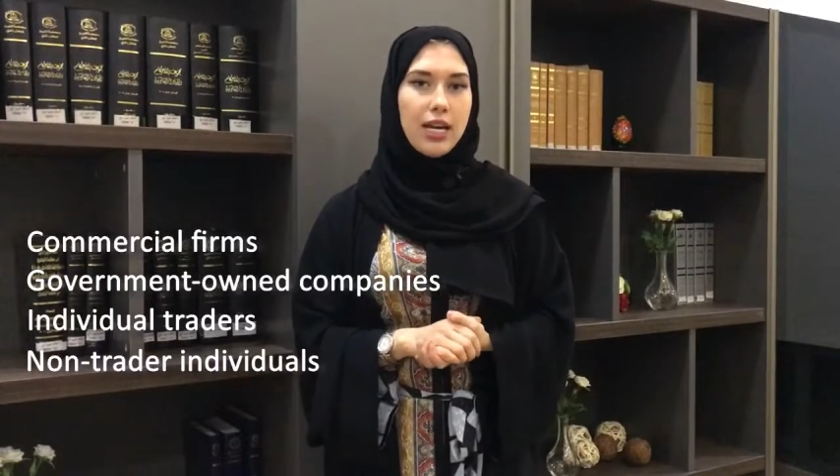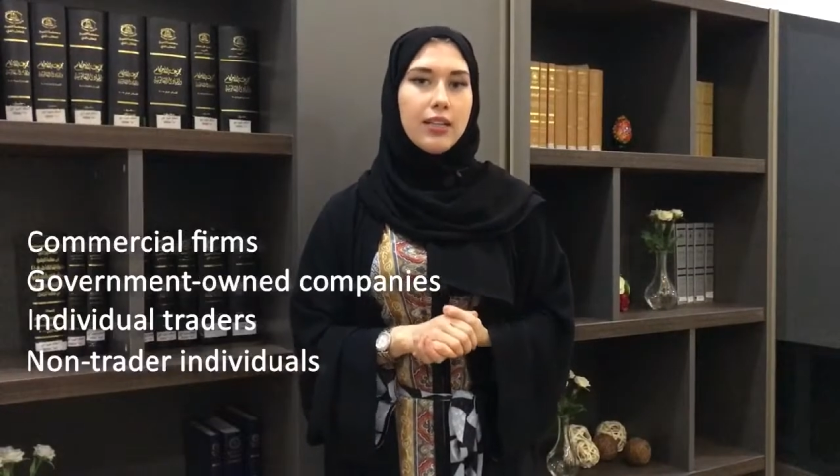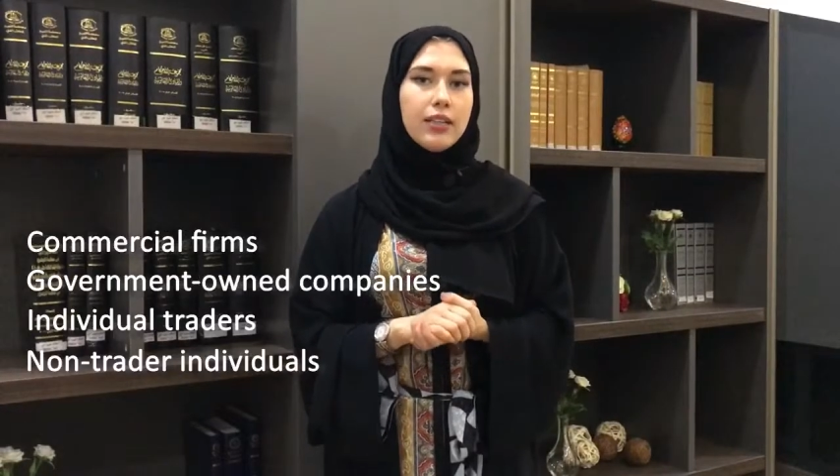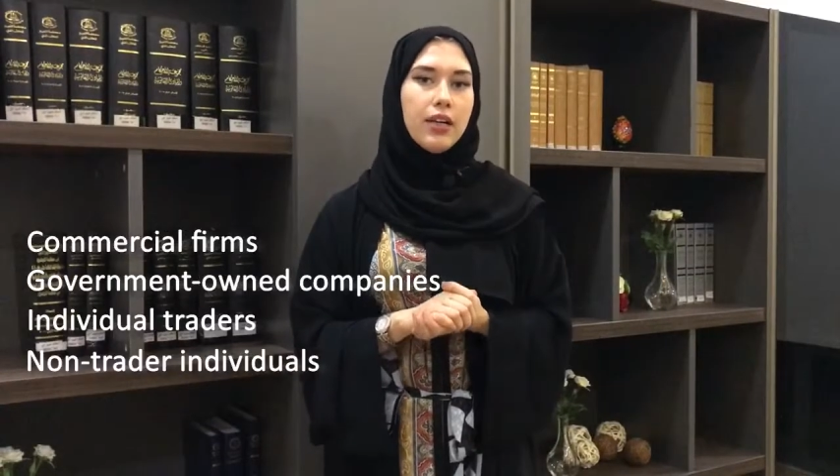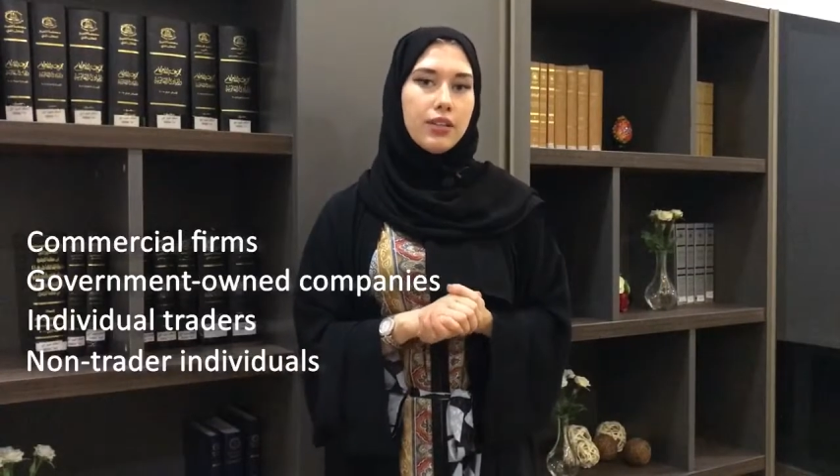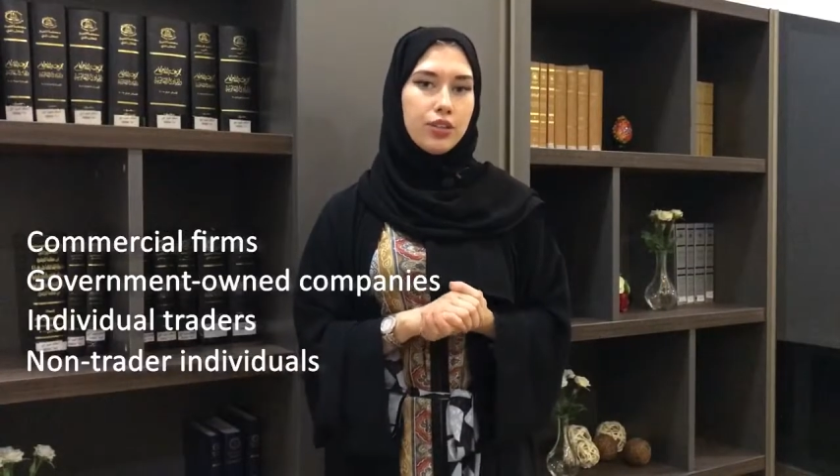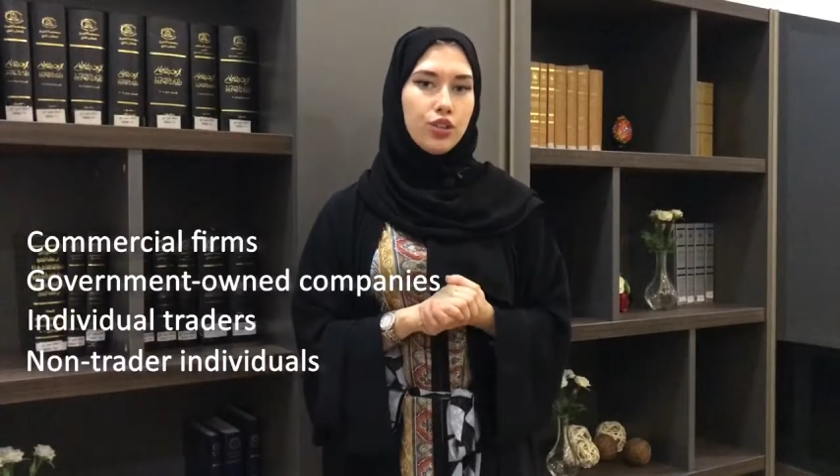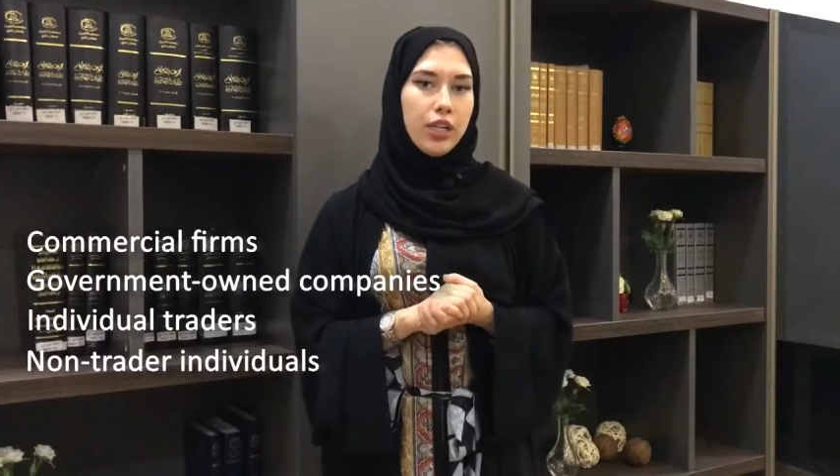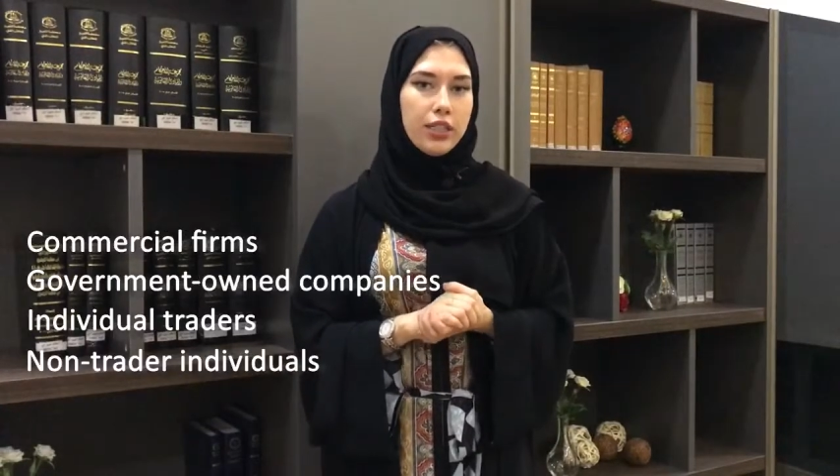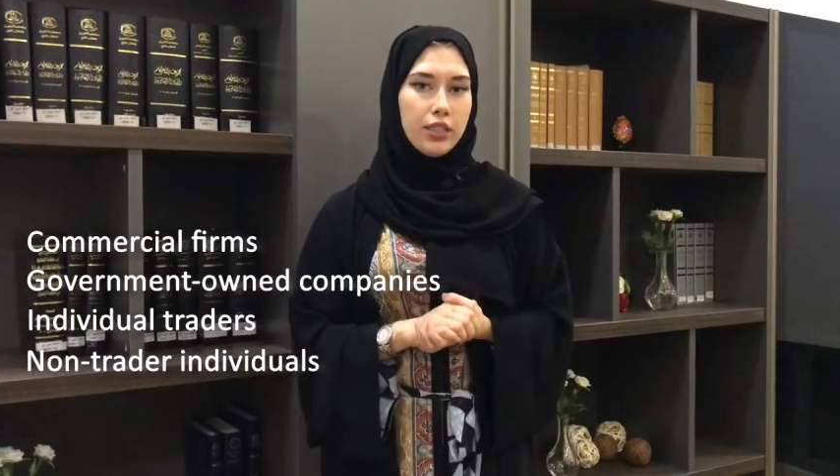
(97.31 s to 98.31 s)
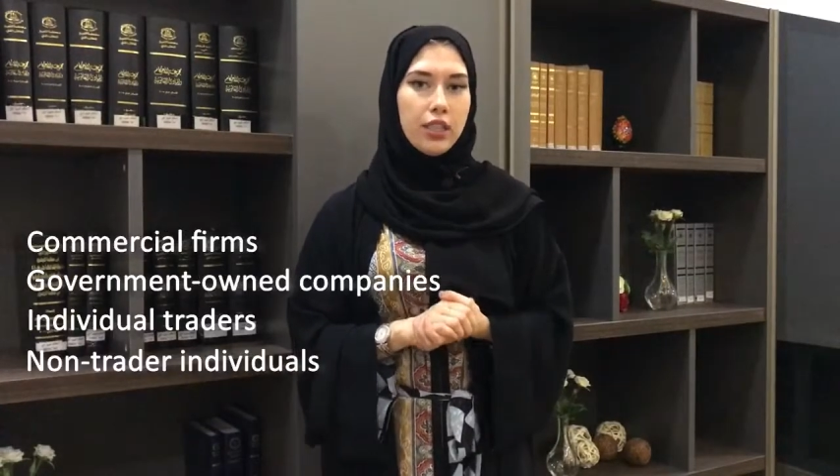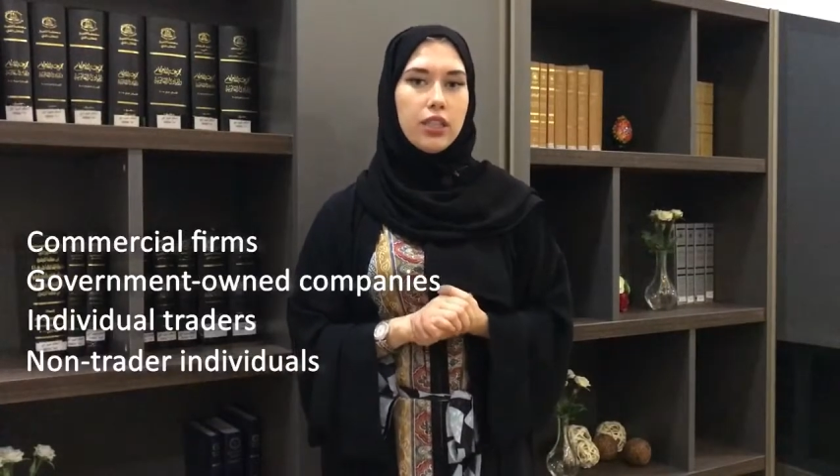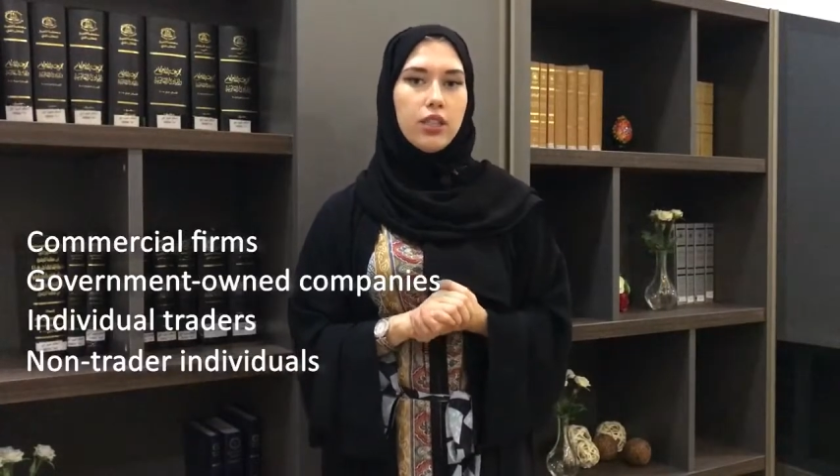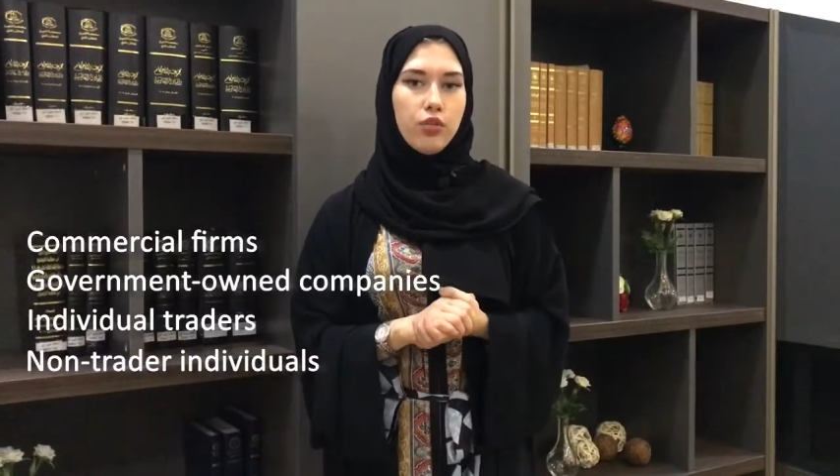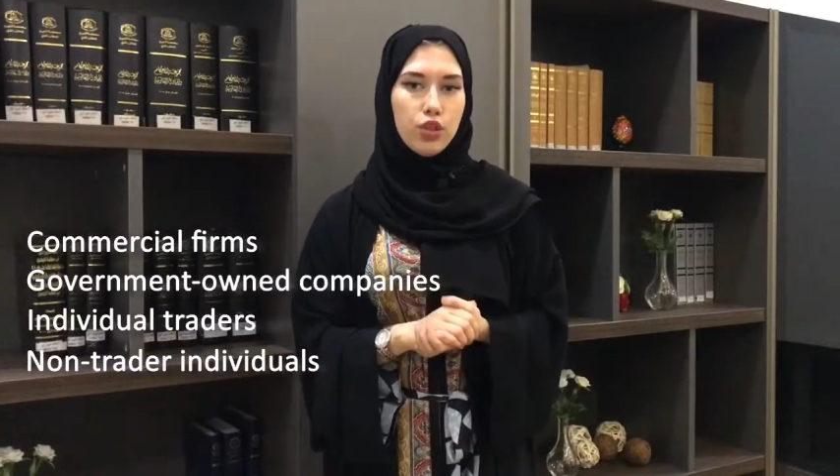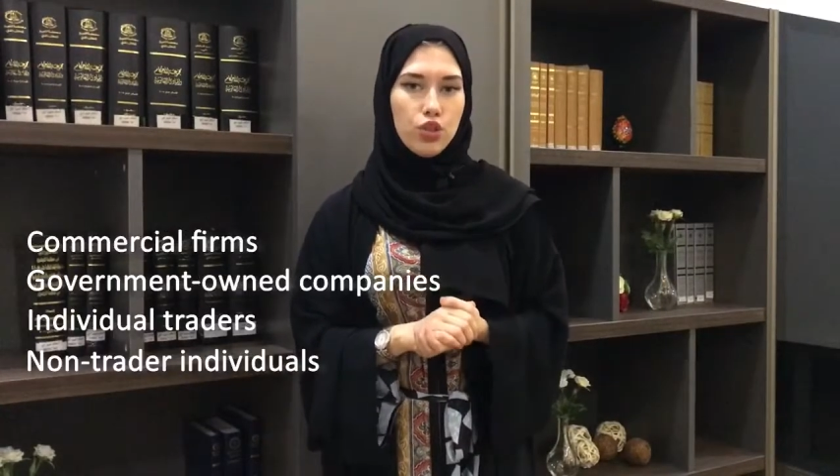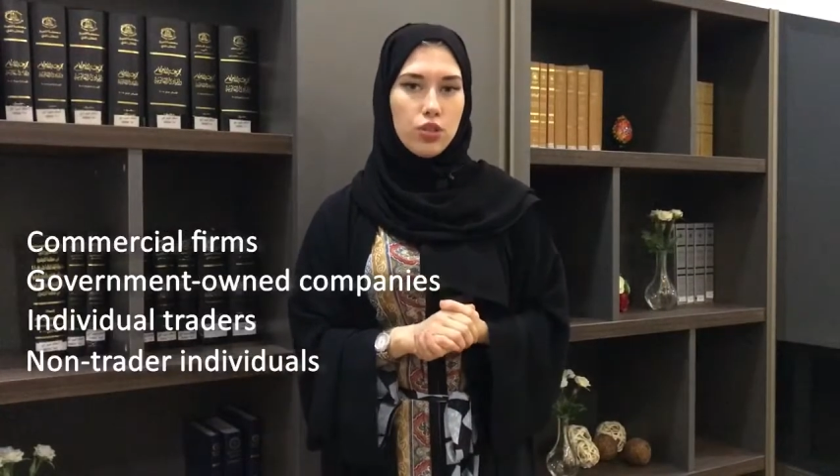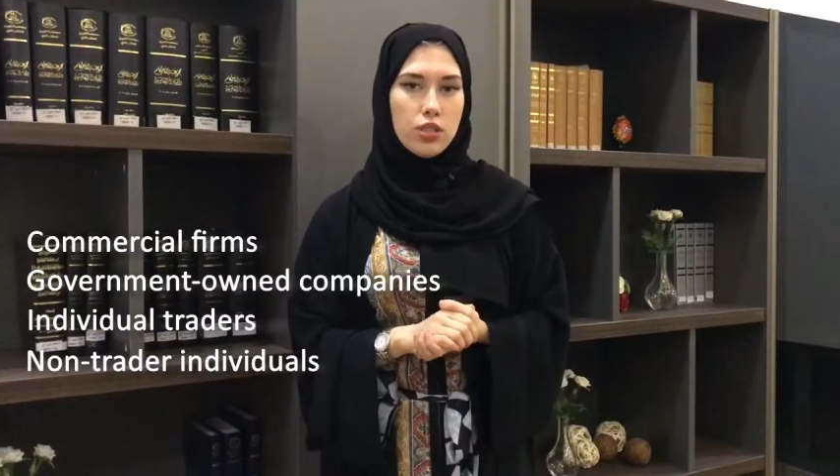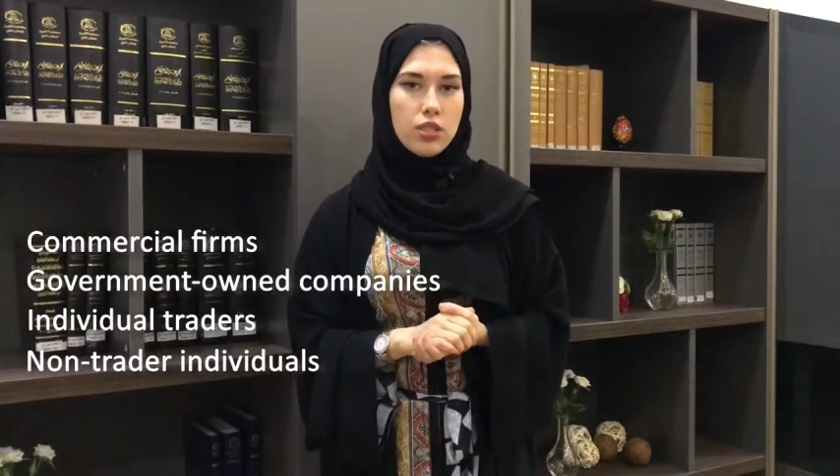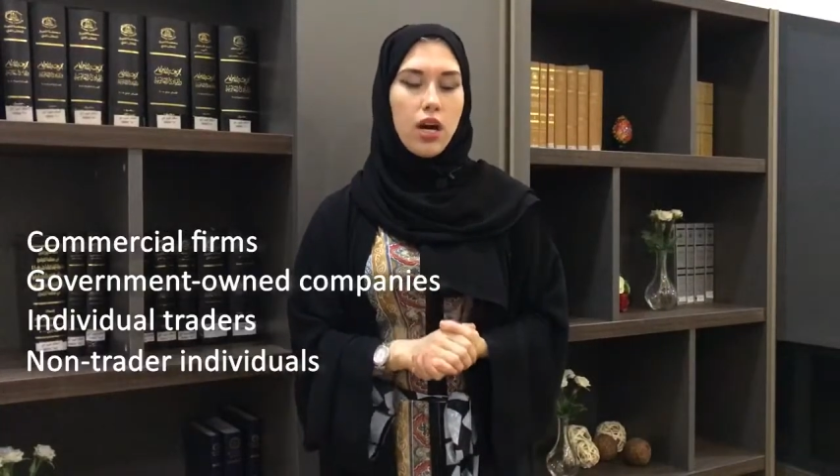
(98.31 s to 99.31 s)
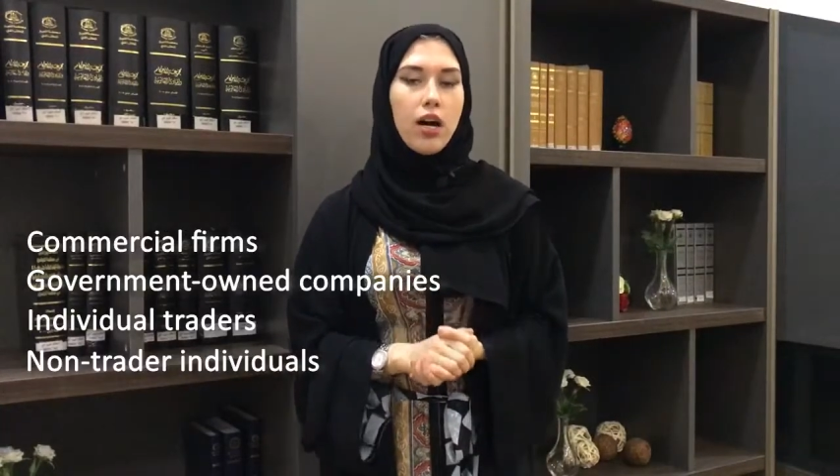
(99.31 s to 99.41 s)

and non-trading individuals